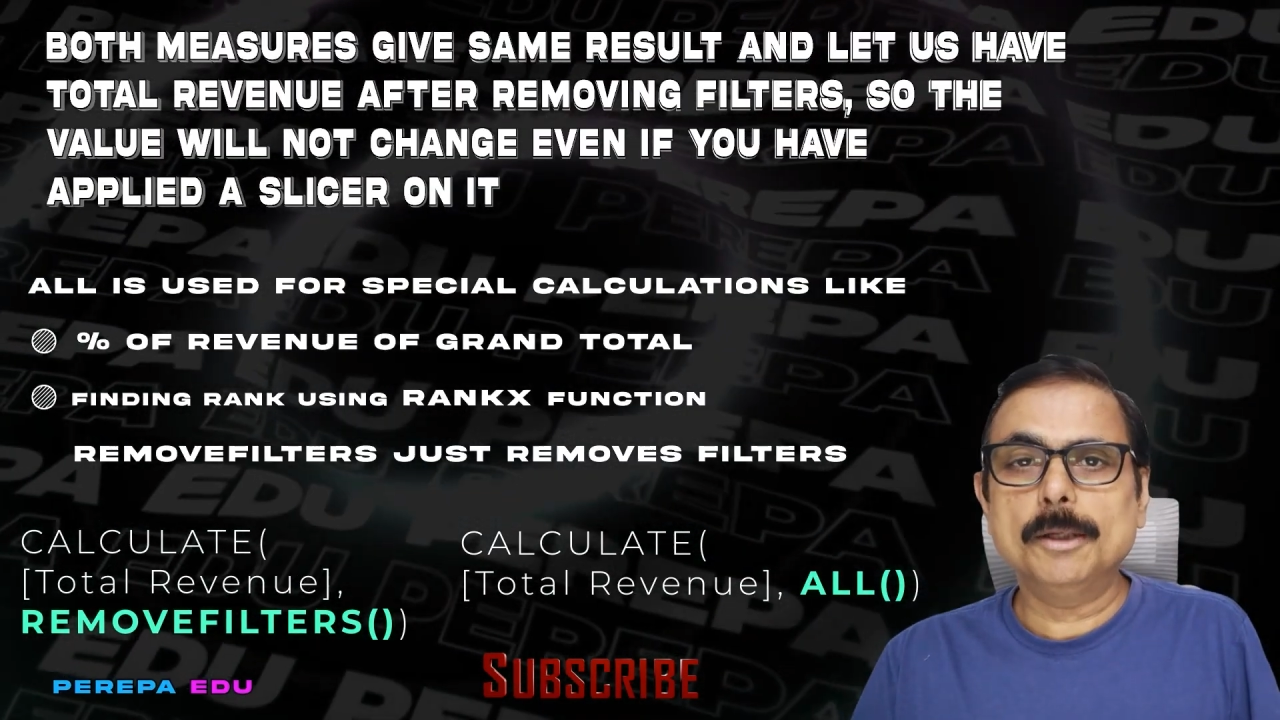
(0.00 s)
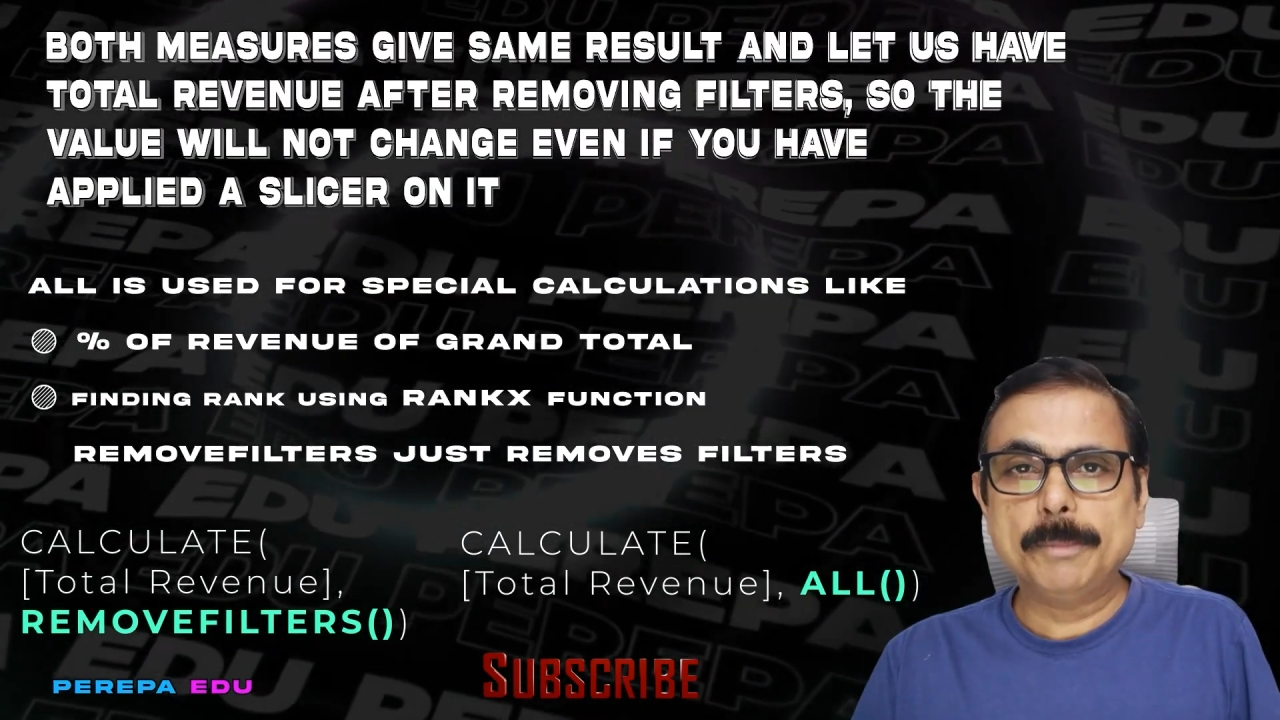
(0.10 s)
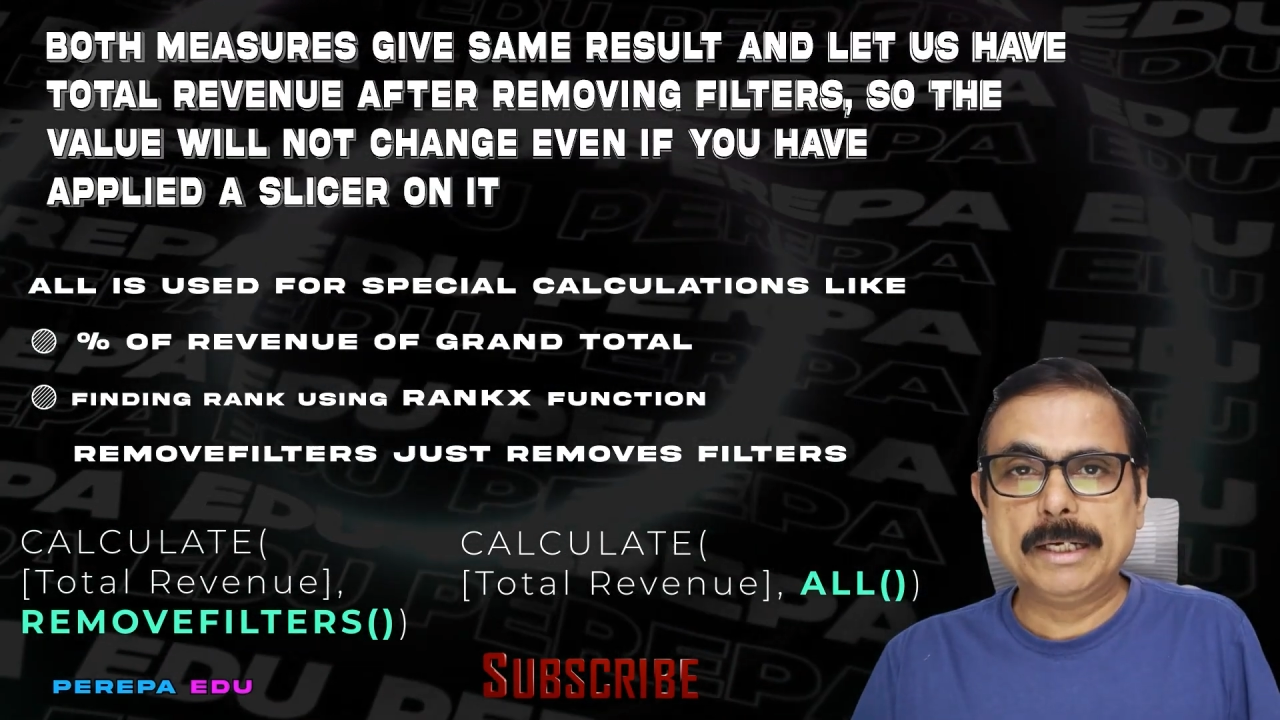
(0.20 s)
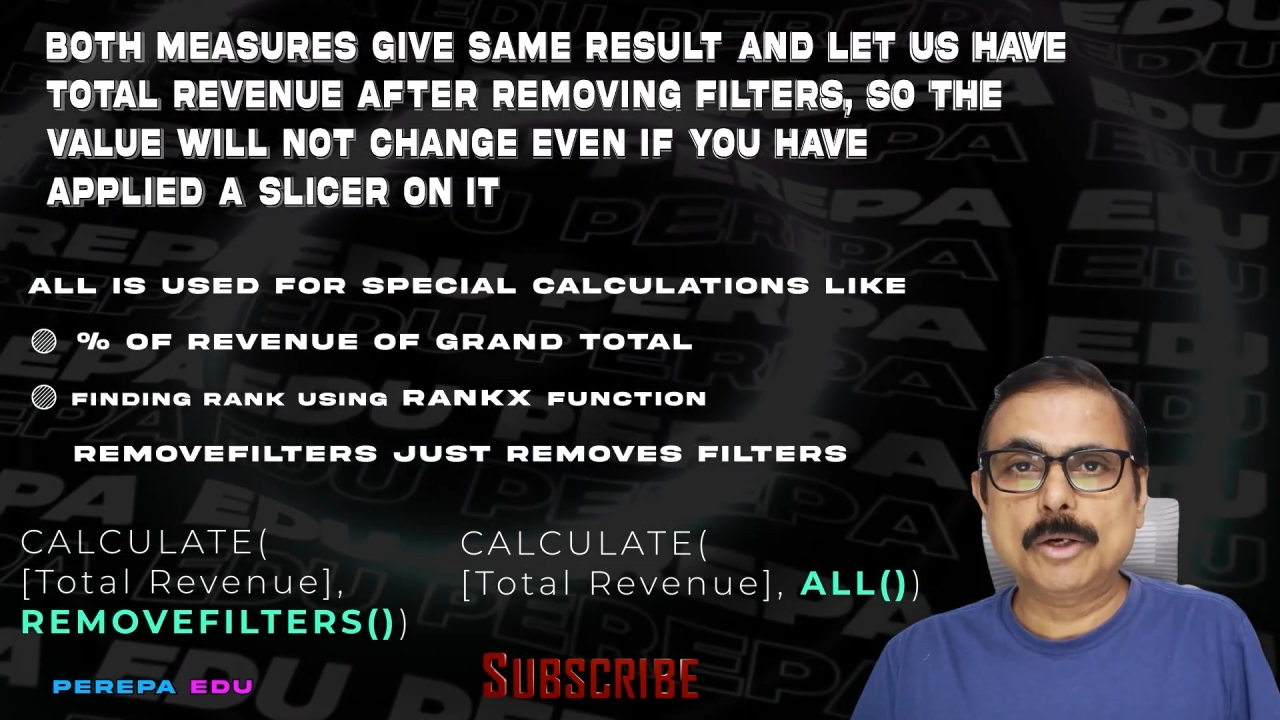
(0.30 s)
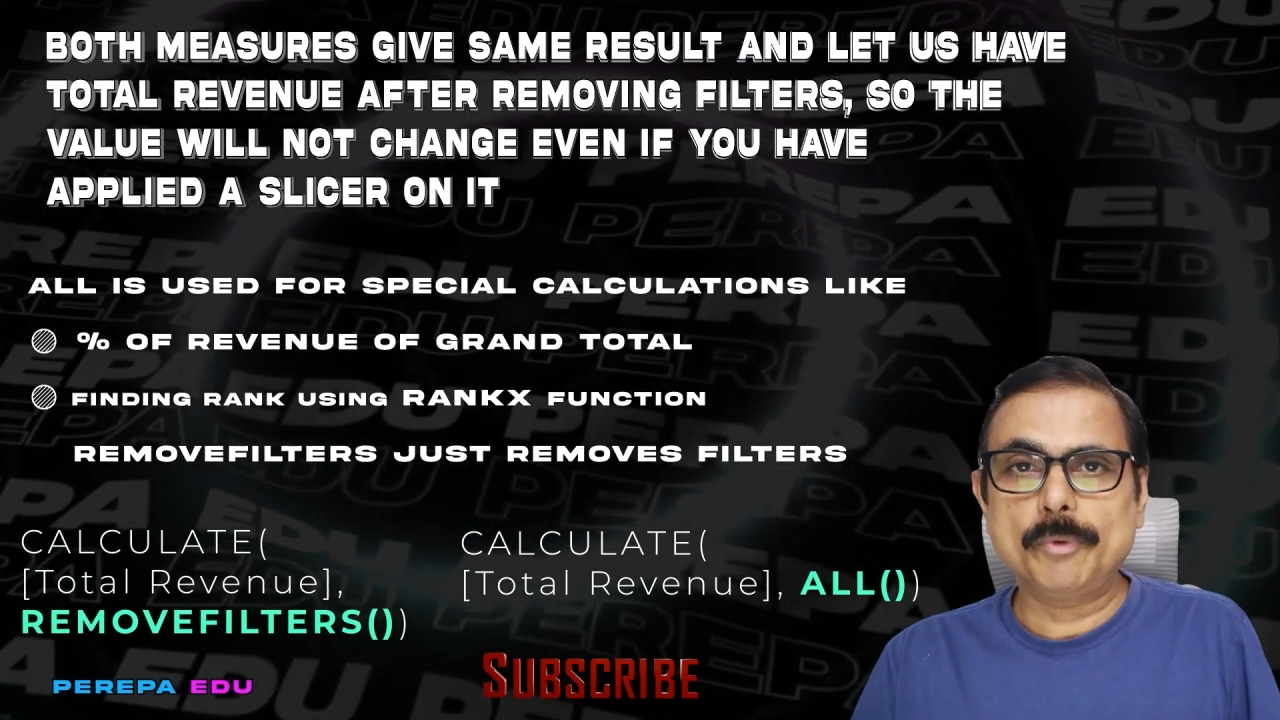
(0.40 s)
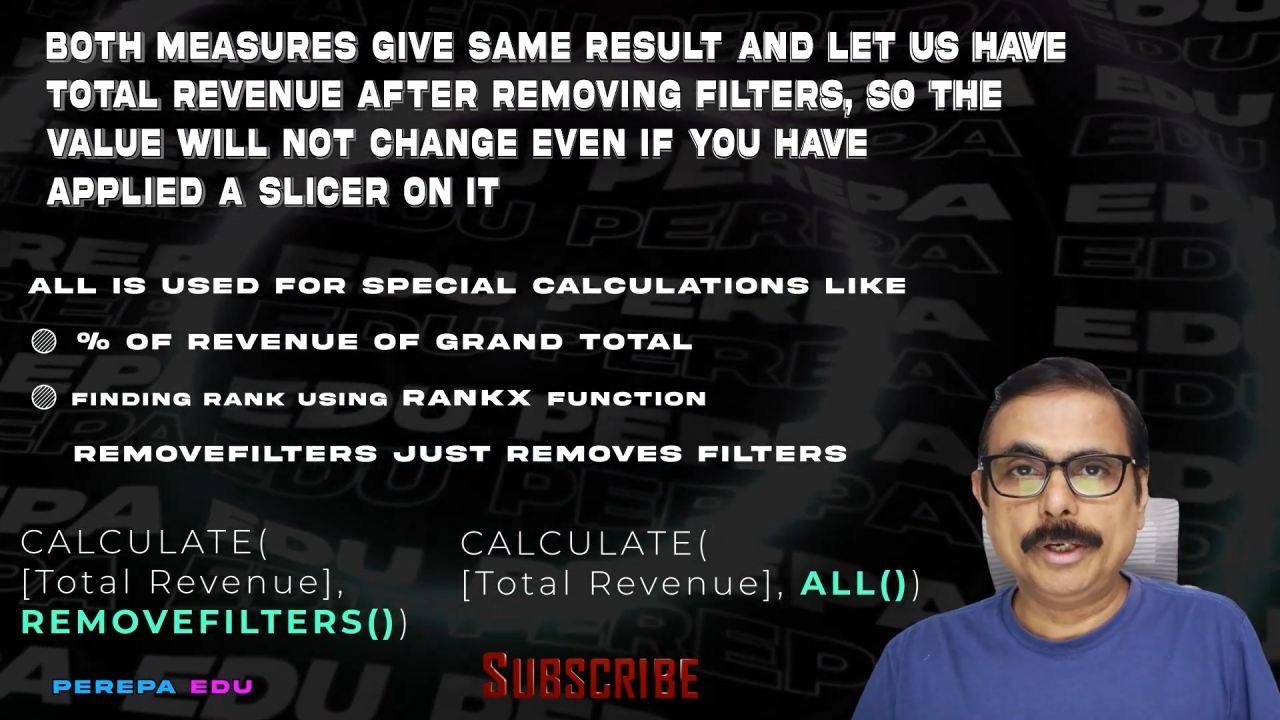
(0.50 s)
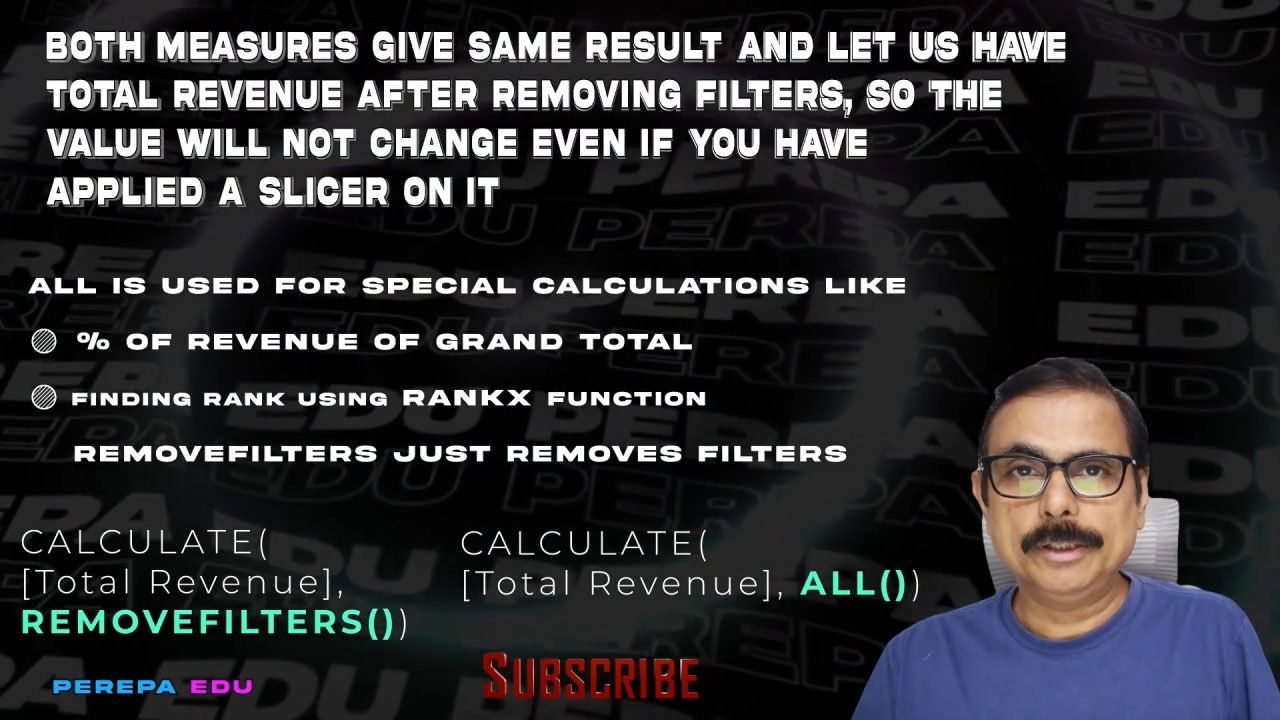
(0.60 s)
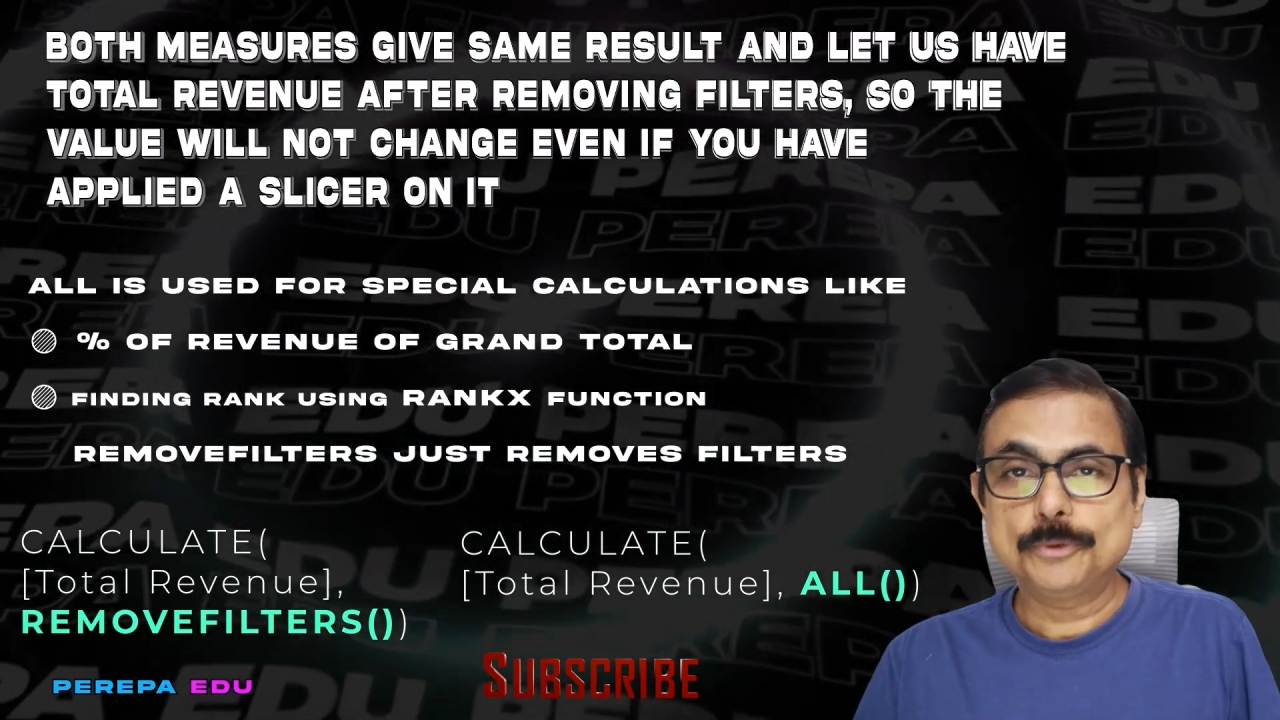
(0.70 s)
a better way.